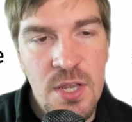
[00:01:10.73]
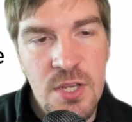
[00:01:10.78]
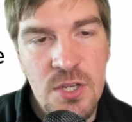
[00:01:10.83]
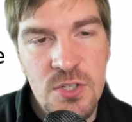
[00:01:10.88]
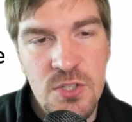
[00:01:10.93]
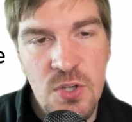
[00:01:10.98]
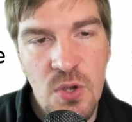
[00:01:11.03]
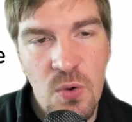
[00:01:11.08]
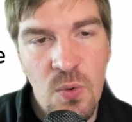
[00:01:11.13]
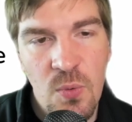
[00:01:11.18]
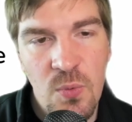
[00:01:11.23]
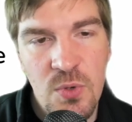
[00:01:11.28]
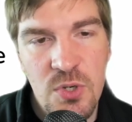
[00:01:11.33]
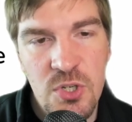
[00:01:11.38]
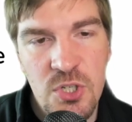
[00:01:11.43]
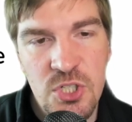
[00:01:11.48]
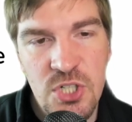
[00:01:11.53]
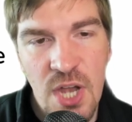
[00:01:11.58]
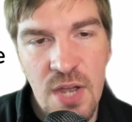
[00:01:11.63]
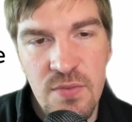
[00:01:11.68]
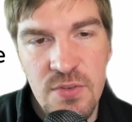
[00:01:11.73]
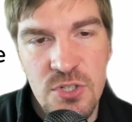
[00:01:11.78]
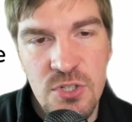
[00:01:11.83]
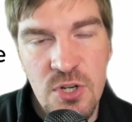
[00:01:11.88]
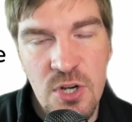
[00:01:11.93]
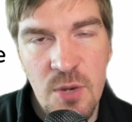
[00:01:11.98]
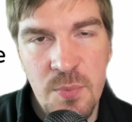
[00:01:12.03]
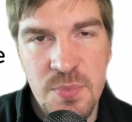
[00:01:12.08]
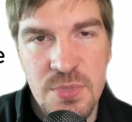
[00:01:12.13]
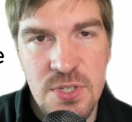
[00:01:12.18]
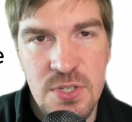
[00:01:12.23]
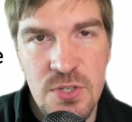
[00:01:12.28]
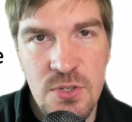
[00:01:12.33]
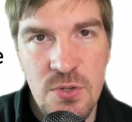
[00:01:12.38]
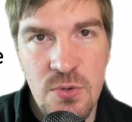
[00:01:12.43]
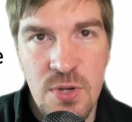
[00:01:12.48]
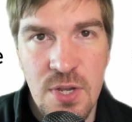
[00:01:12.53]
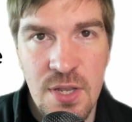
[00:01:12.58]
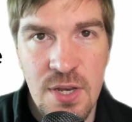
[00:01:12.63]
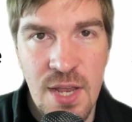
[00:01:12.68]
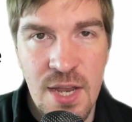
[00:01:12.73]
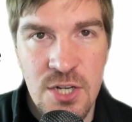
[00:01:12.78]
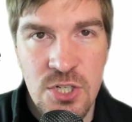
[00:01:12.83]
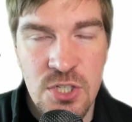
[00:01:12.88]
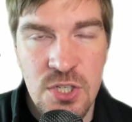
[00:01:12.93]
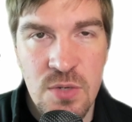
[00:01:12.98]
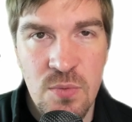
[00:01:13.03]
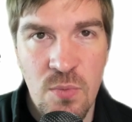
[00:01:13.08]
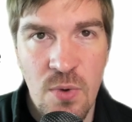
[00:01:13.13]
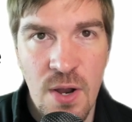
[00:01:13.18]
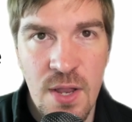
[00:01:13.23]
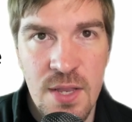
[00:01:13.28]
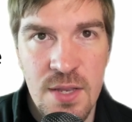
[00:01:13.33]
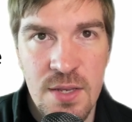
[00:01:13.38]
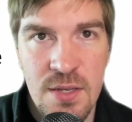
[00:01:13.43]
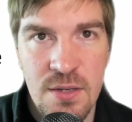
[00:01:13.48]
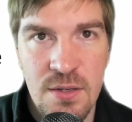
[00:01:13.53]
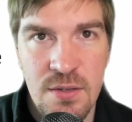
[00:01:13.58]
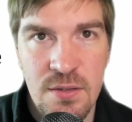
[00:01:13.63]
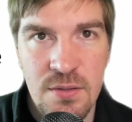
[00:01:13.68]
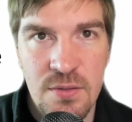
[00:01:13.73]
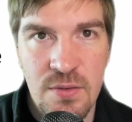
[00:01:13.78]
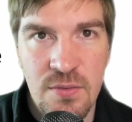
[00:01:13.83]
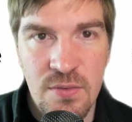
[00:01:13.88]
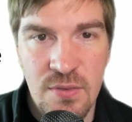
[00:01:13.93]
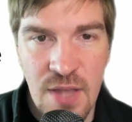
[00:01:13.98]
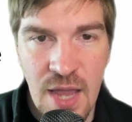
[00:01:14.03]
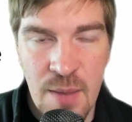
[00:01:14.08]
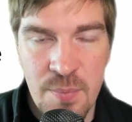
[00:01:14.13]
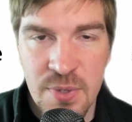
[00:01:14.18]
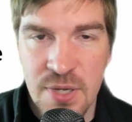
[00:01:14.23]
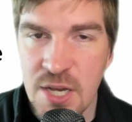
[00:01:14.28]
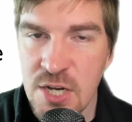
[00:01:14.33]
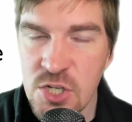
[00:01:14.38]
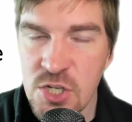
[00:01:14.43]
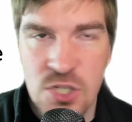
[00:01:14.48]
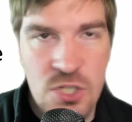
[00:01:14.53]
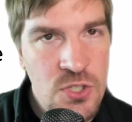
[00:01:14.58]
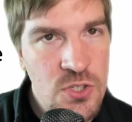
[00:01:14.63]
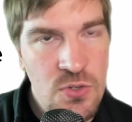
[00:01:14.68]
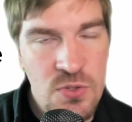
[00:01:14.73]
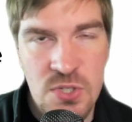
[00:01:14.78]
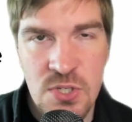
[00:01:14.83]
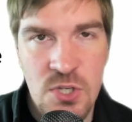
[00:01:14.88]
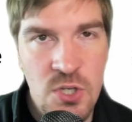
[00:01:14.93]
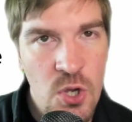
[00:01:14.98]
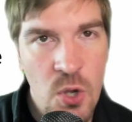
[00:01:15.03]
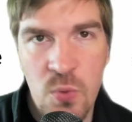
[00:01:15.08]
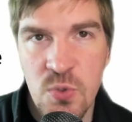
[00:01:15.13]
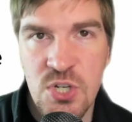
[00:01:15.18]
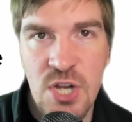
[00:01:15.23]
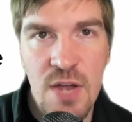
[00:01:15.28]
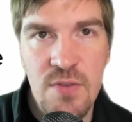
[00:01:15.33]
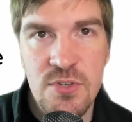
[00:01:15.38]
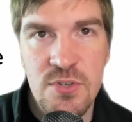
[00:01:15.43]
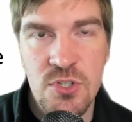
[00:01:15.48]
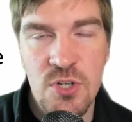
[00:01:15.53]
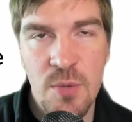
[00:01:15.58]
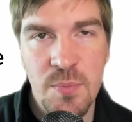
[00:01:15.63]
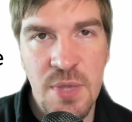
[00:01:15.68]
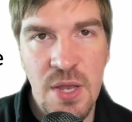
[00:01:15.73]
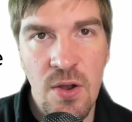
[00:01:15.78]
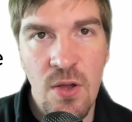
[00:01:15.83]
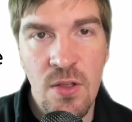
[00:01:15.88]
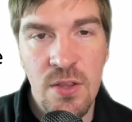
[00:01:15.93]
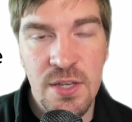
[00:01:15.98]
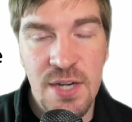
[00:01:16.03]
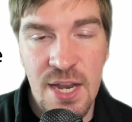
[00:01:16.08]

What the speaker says: So JavaScript, you can actually write applications using no JavaScript at all.